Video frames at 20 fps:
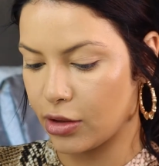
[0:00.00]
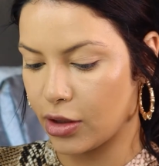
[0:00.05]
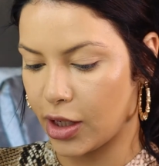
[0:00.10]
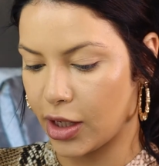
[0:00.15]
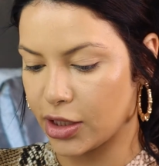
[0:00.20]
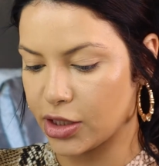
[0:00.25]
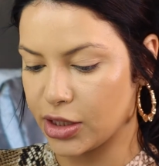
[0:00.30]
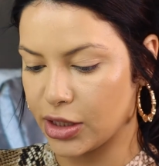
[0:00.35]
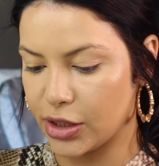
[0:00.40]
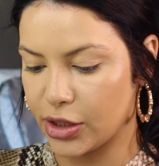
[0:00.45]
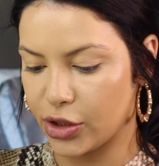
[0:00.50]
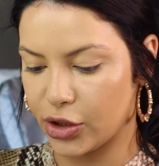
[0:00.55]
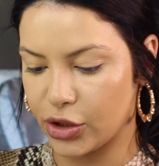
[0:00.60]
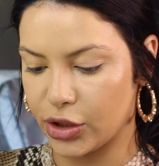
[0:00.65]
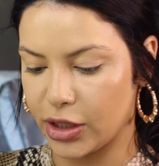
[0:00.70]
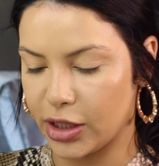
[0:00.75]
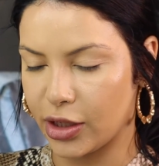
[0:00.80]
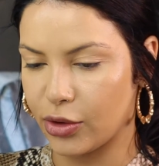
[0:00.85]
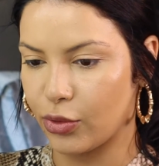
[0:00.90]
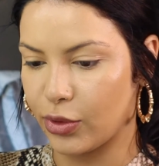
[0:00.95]
I
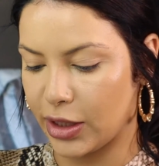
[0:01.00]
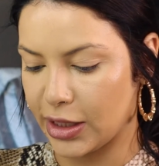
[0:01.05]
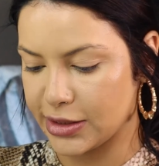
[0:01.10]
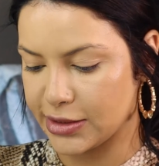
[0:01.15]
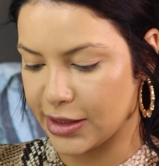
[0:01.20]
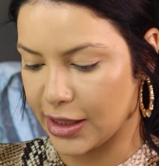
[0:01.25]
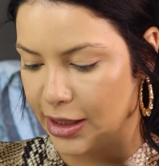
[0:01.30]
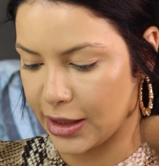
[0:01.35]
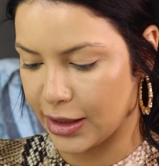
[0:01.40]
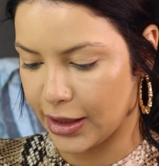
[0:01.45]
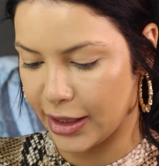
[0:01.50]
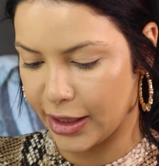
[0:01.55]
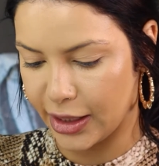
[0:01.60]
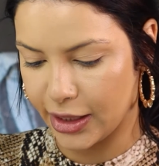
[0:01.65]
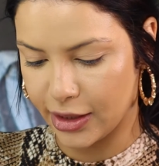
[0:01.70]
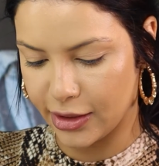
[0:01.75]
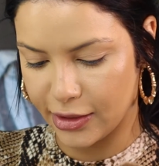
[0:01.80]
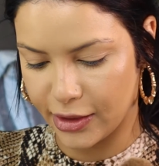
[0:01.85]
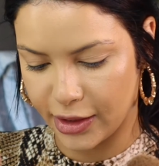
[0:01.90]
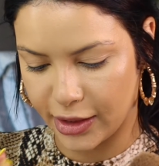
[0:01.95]
literally, when I say
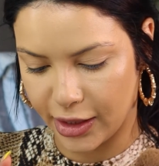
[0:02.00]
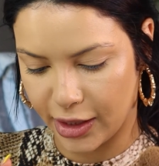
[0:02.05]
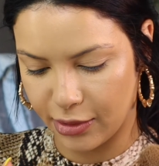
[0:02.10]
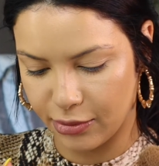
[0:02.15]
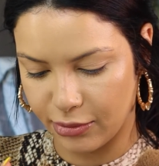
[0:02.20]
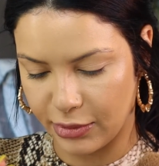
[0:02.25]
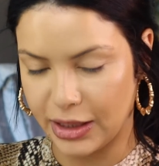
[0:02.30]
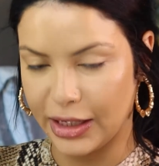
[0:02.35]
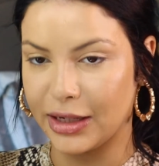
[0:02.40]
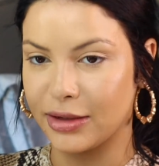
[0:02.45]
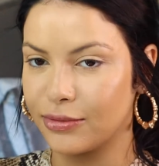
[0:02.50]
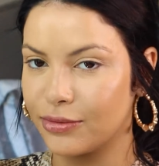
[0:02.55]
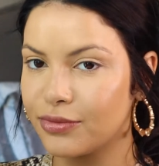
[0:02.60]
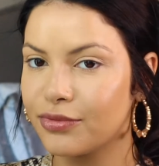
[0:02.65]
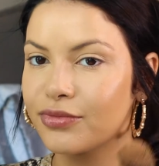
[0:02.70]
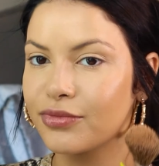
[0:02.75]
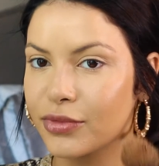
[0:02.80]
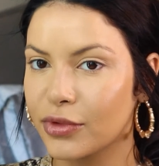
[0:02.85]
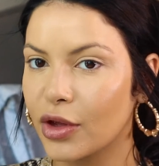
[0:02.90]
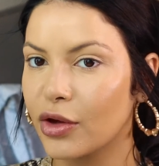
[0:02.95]
light, like I mean
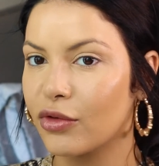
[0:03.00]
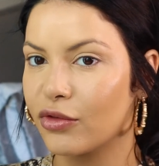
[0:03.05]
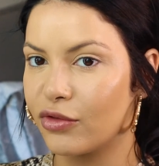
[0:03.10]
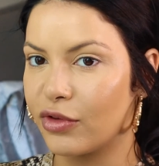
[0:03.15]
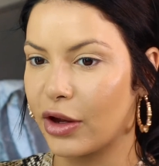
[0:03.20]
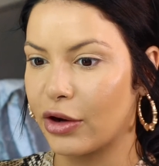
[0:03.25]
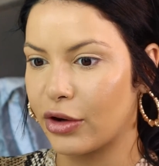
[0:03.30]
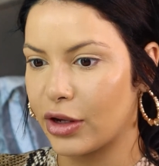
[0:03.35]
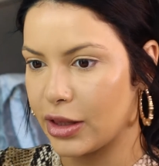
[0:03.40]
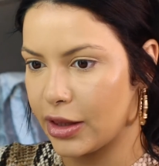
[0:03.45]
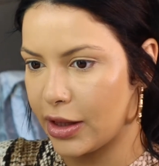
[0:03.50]
very